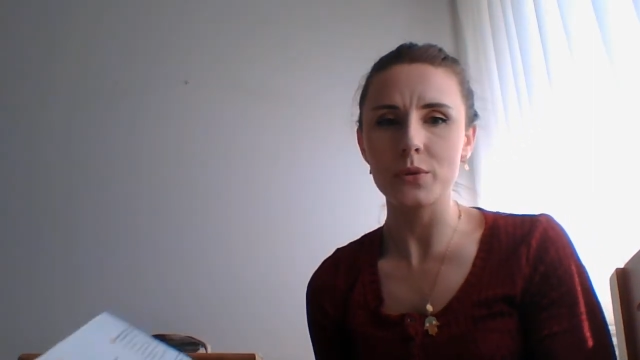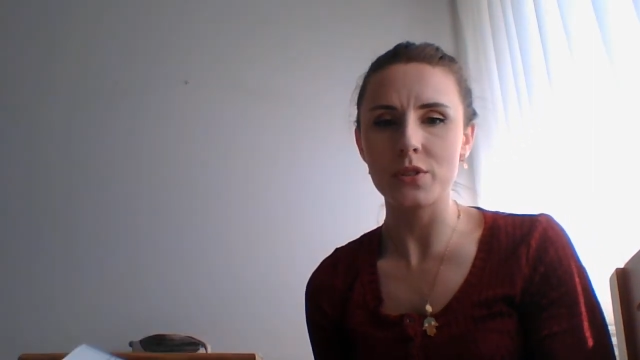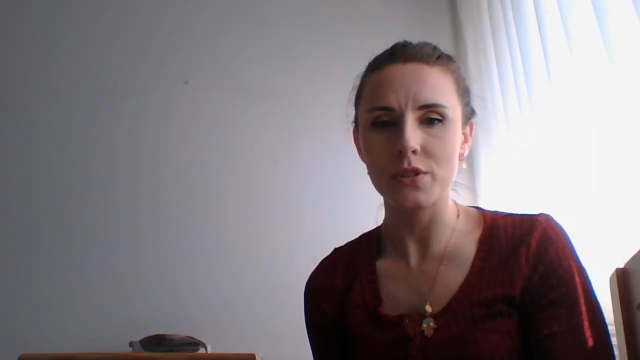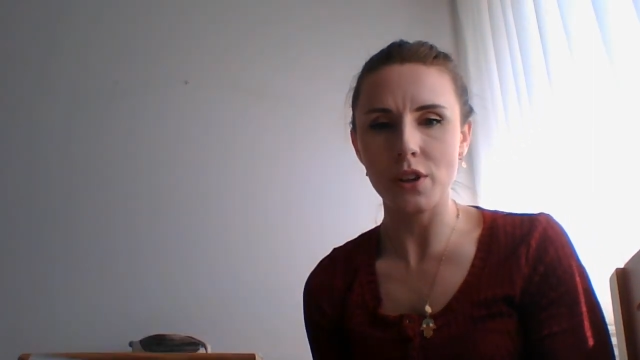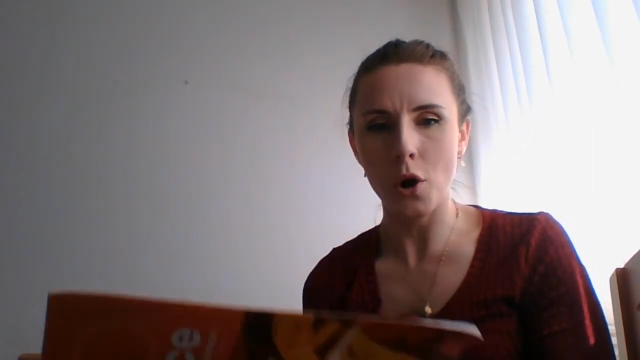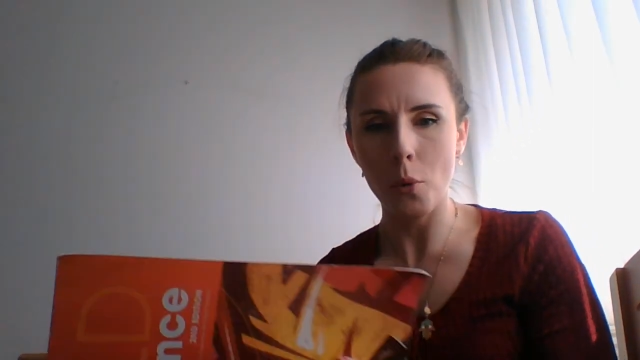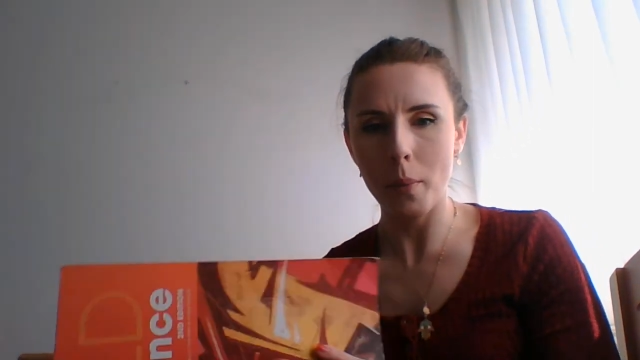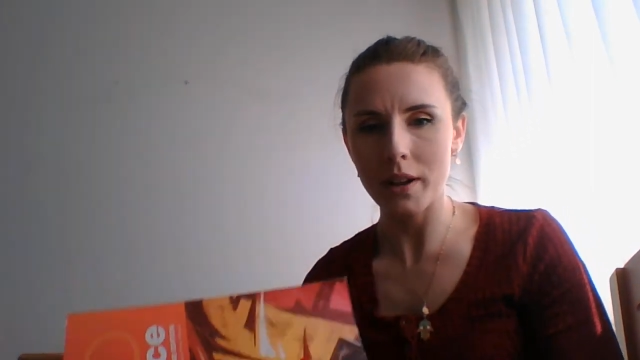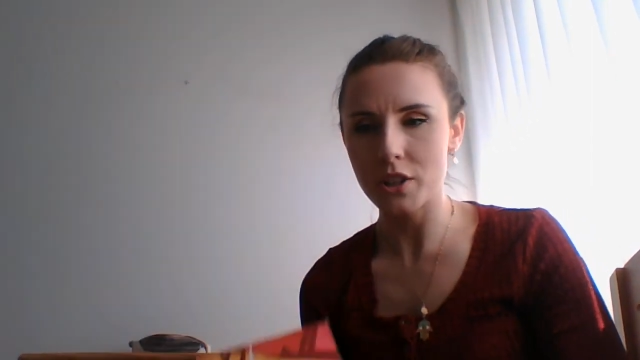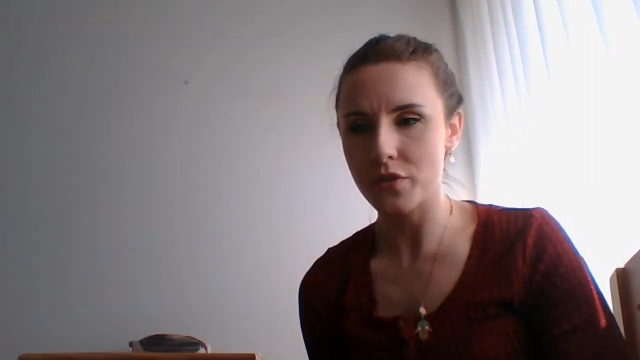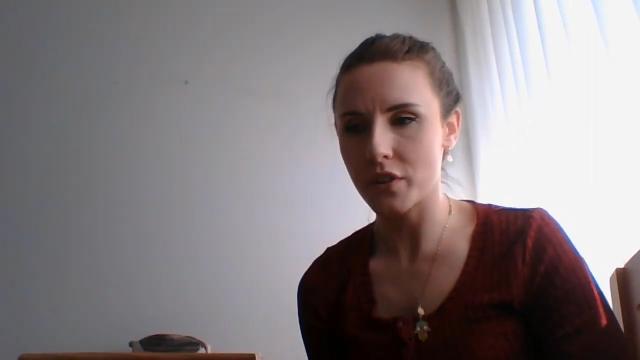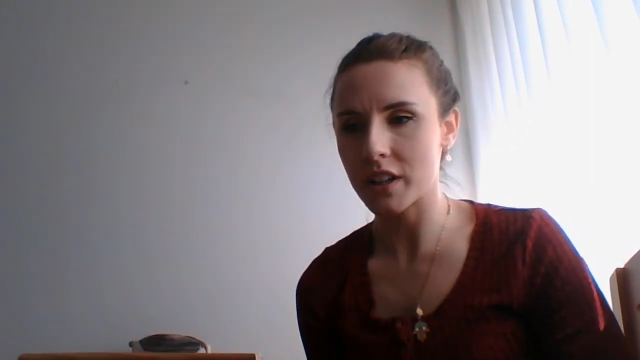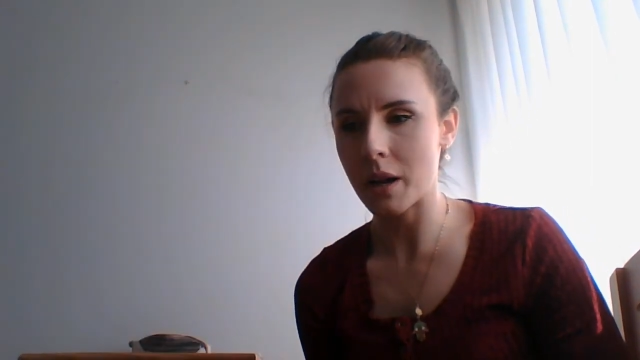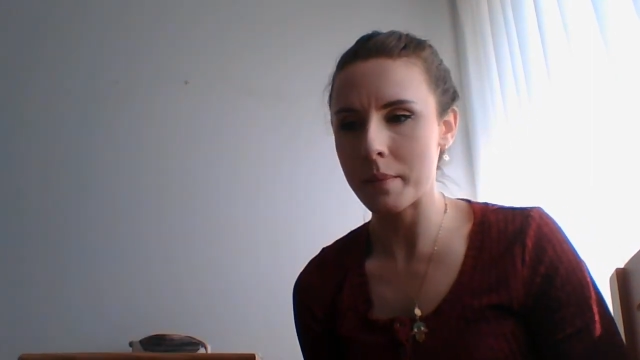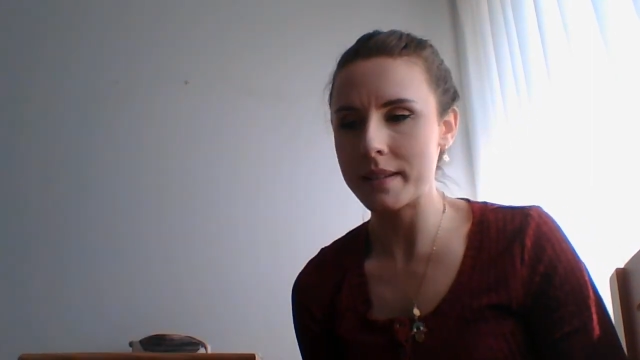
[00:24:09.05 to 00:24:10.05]
so much
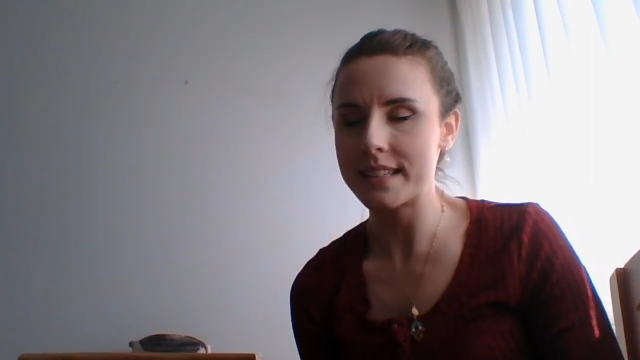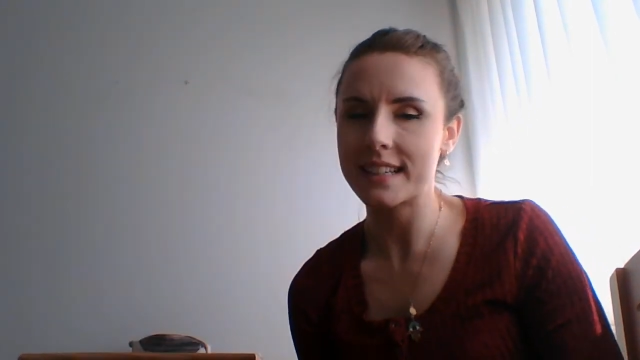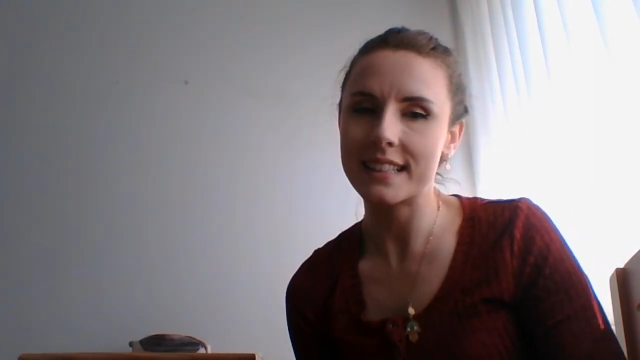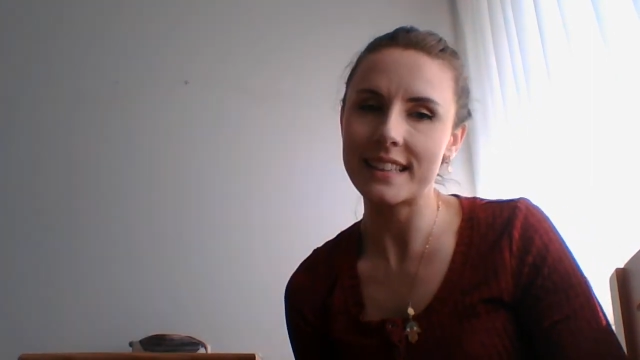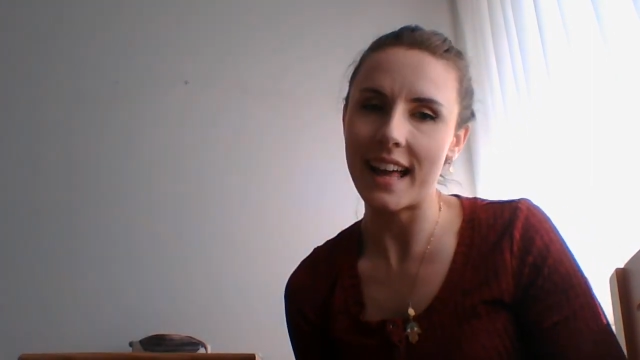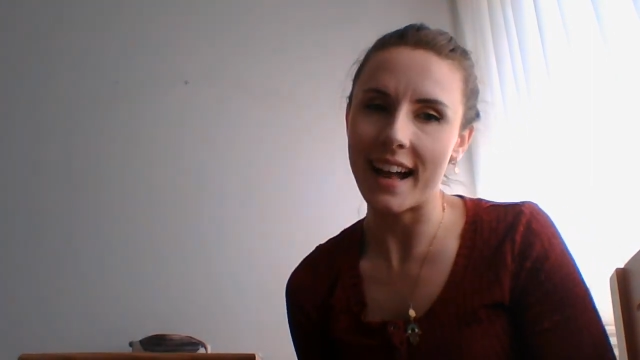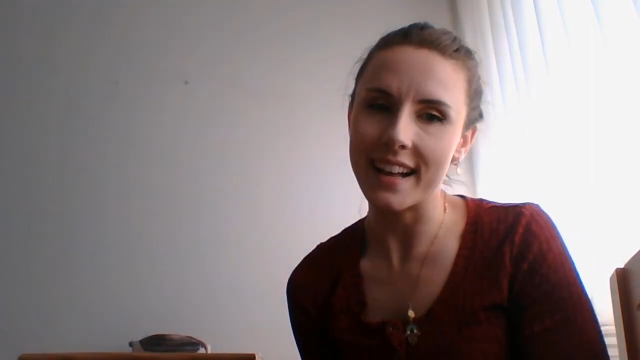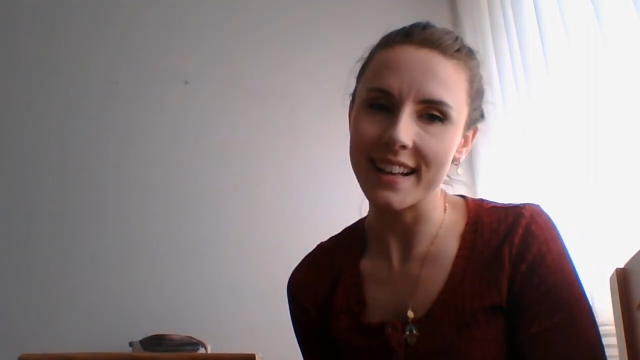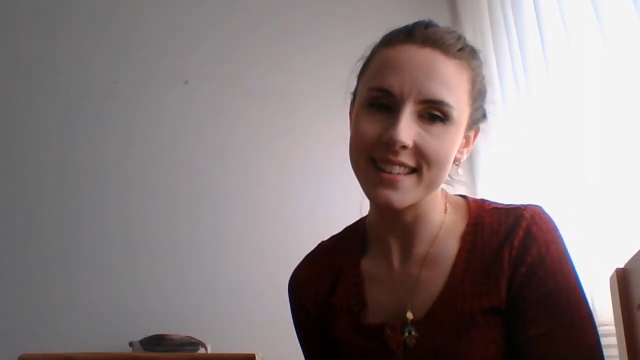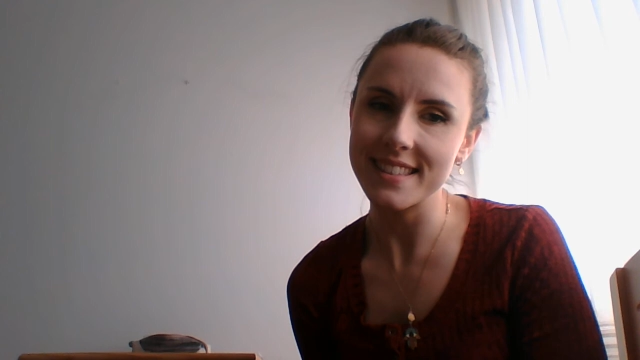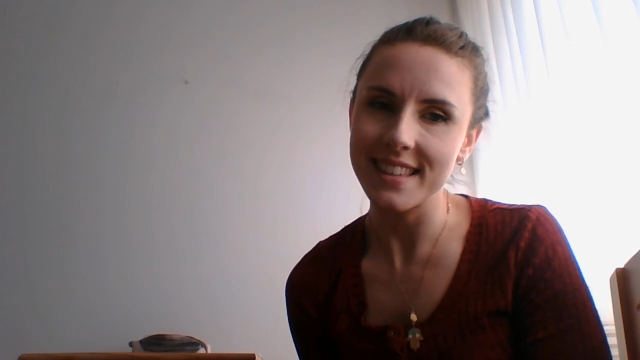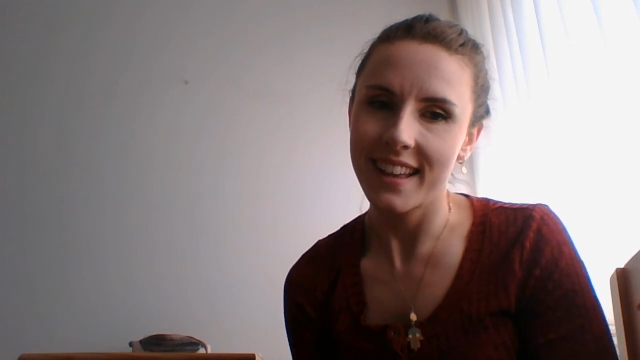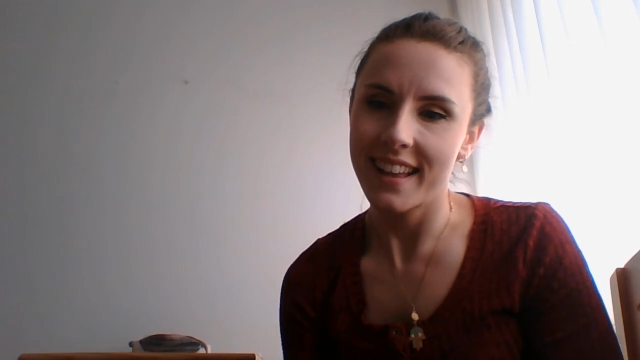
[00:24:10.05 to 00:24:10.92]
for coming to class.